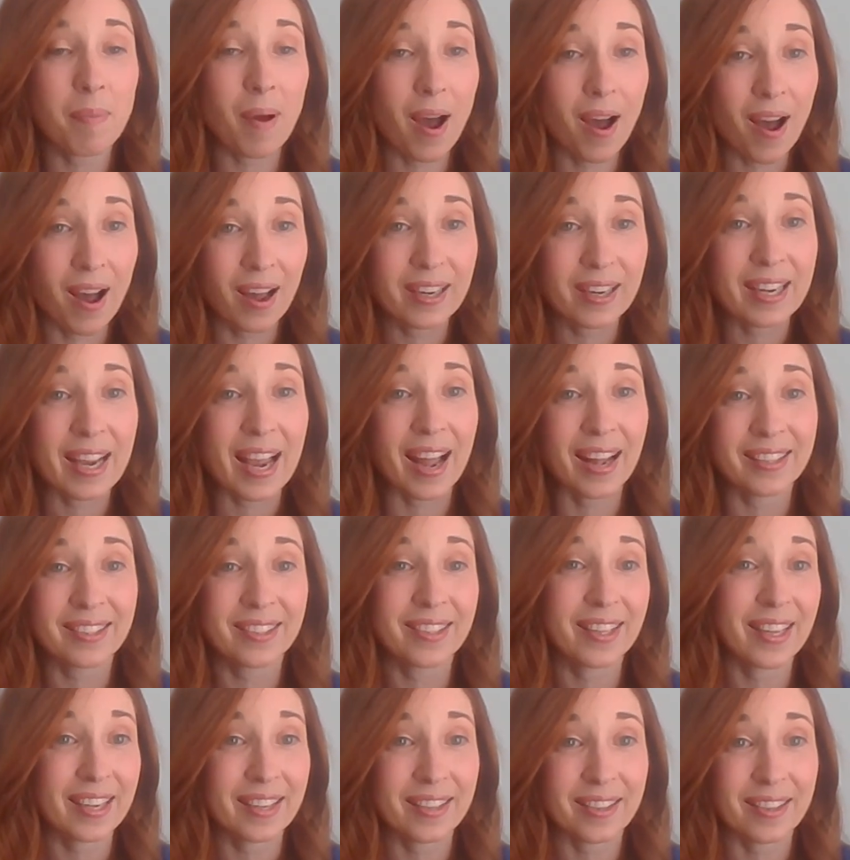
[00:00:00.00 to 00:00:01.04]

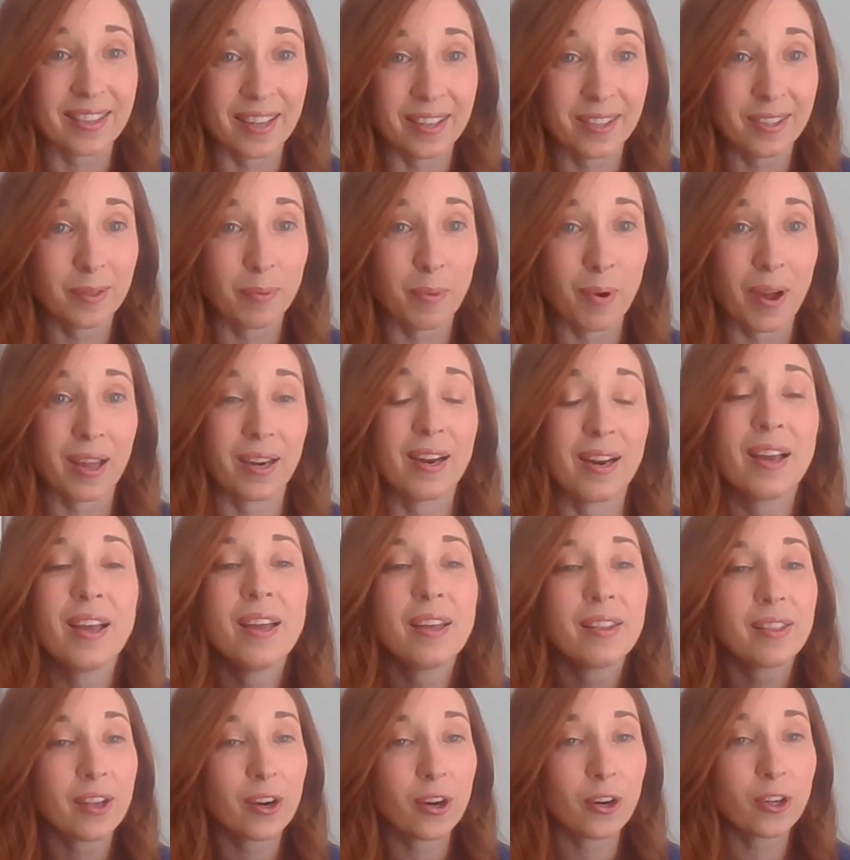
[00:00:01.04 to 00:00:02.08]
podcasts like this one
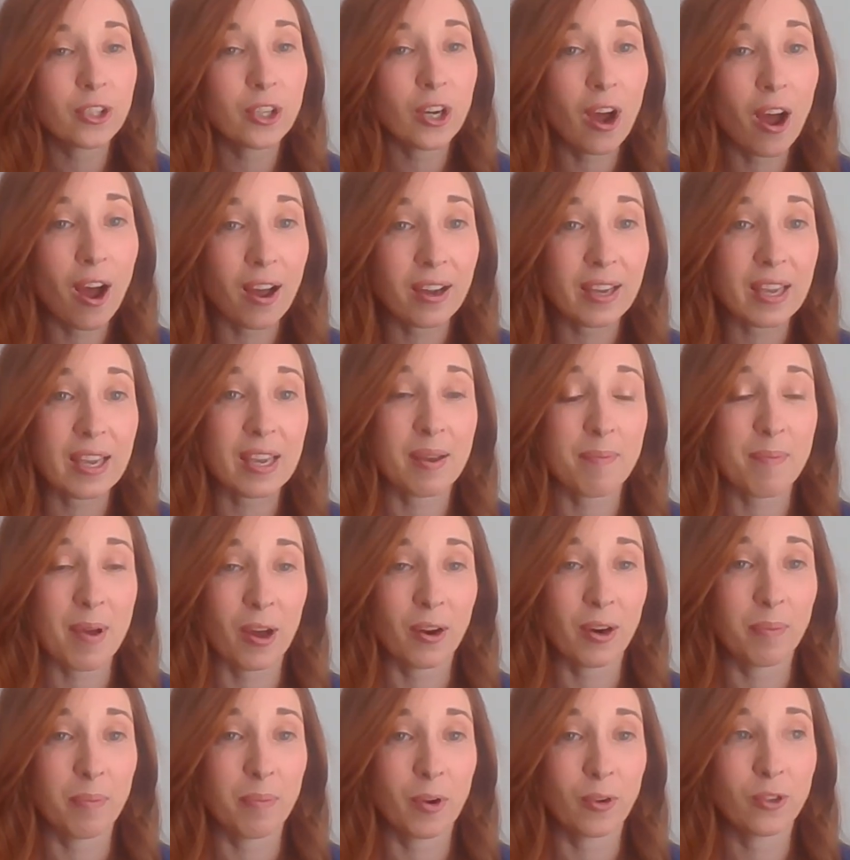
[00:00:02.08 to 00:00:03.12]
that are talking
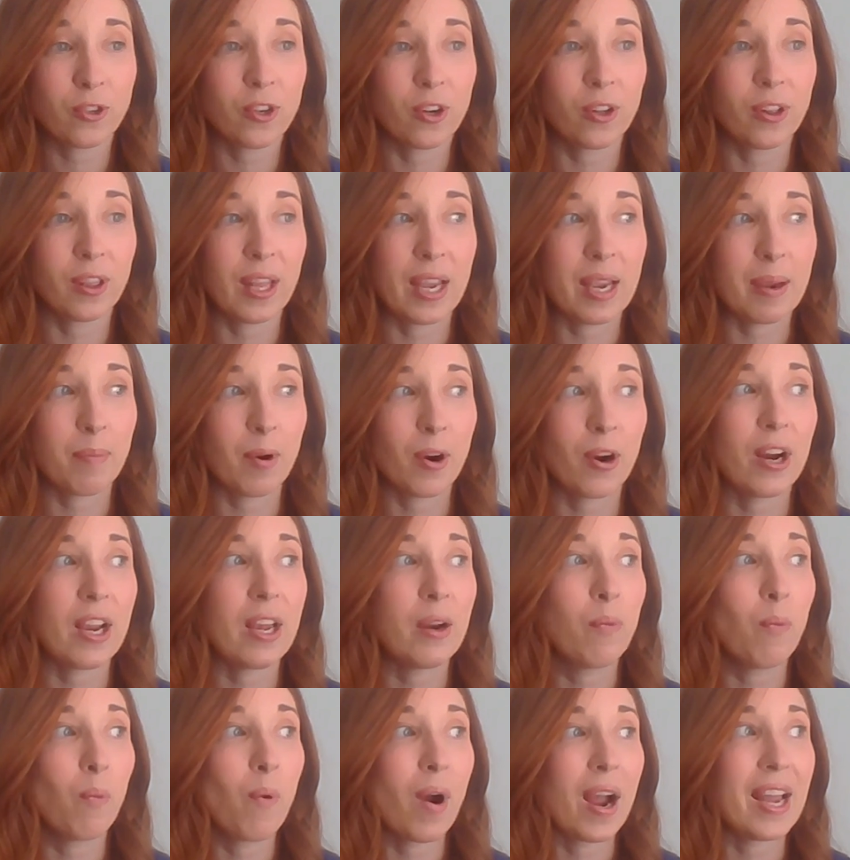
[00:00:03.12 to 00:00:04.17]
about emotional labor
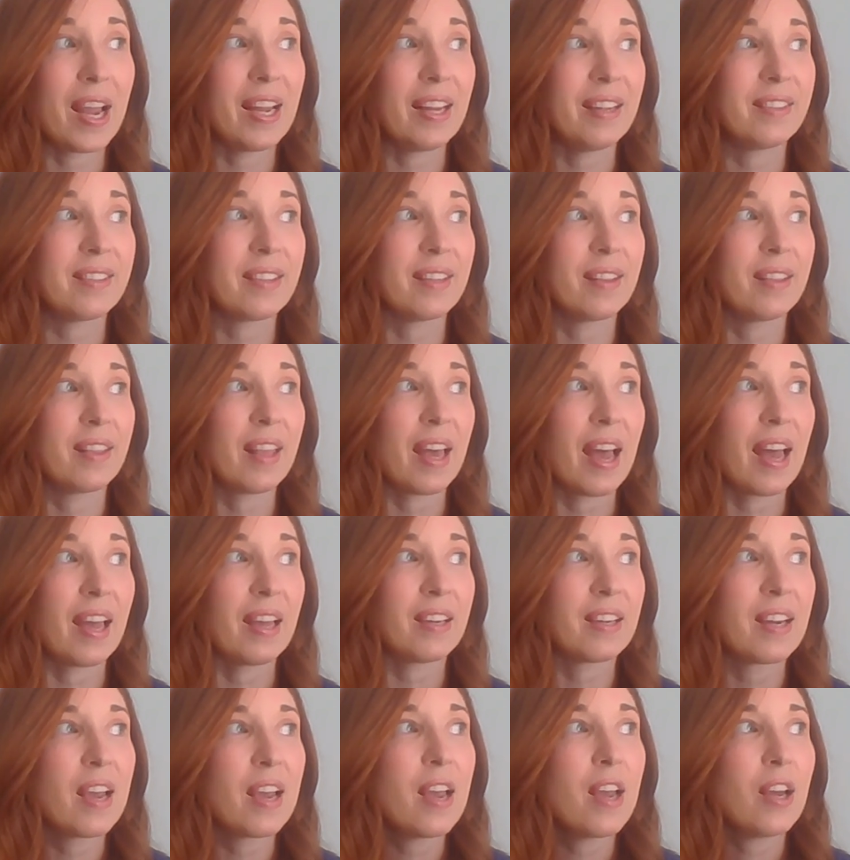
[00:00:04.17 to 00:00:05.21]
in ways that
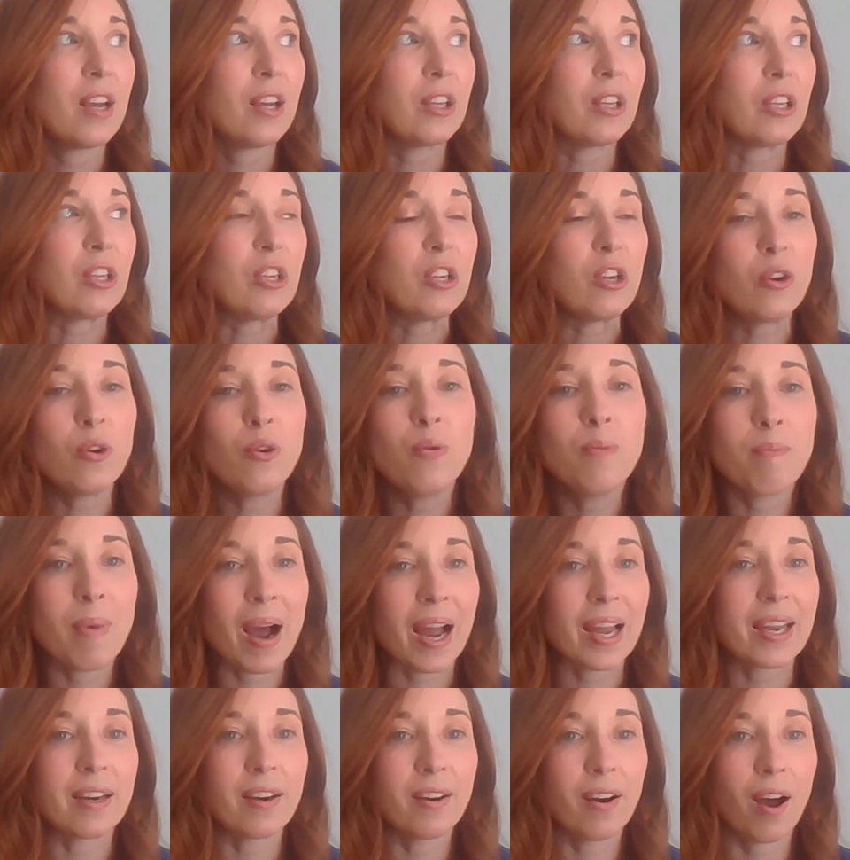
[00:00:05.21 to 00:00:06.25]
you
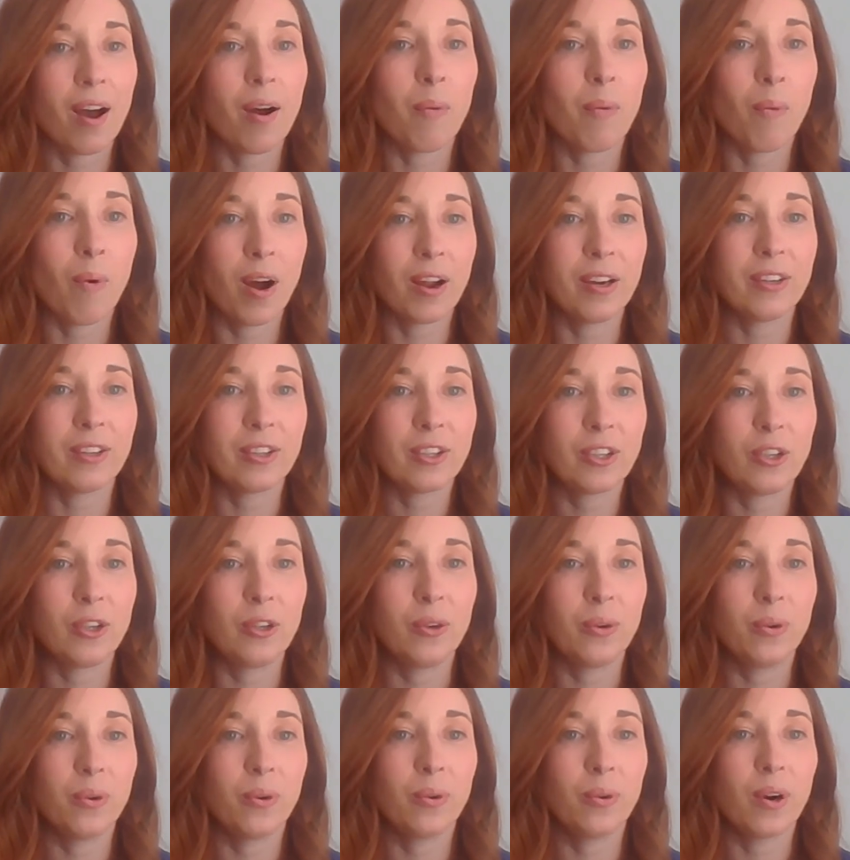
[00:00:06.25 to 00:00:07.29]
might not want
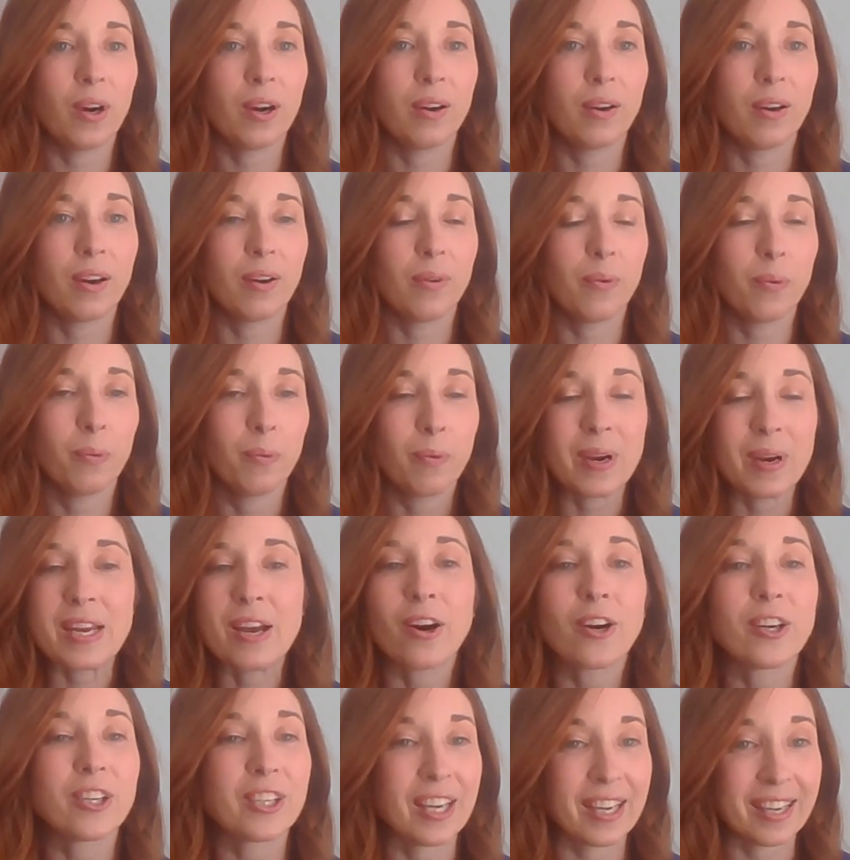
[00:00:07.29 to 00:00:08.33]
to
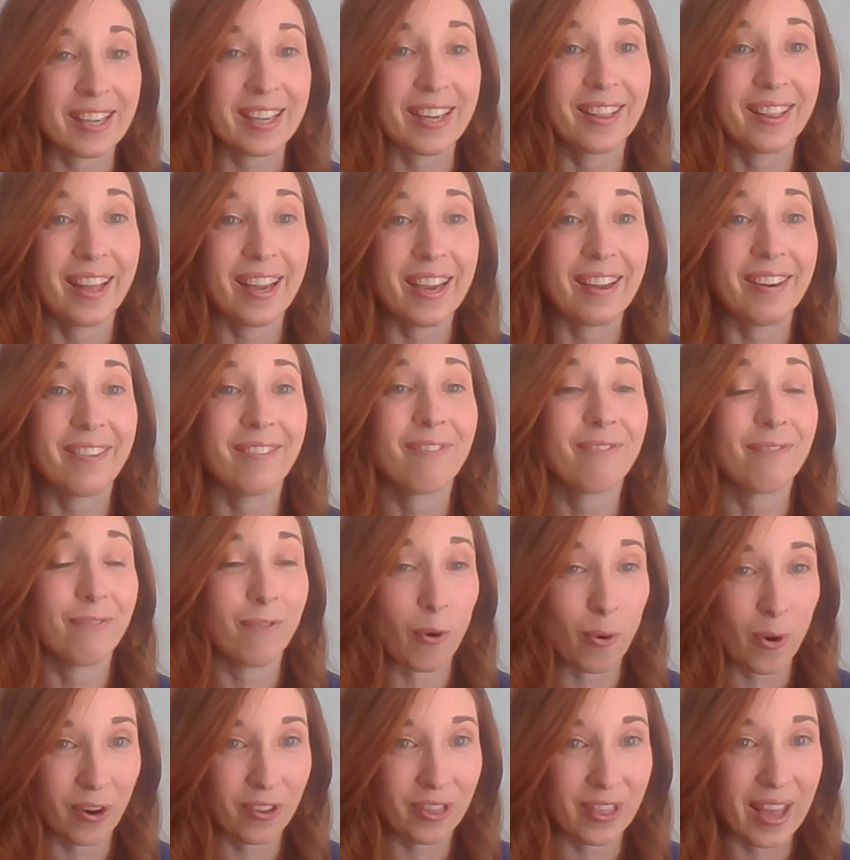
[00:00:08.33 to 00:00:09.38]
re-articulate
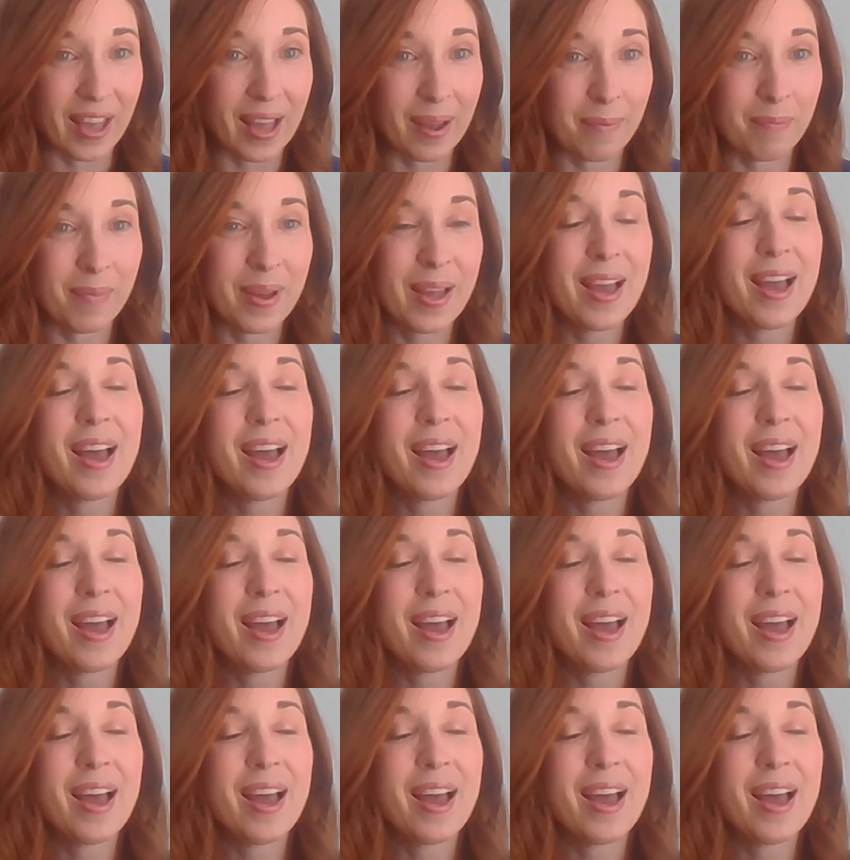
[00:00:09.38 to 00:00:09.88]
for them.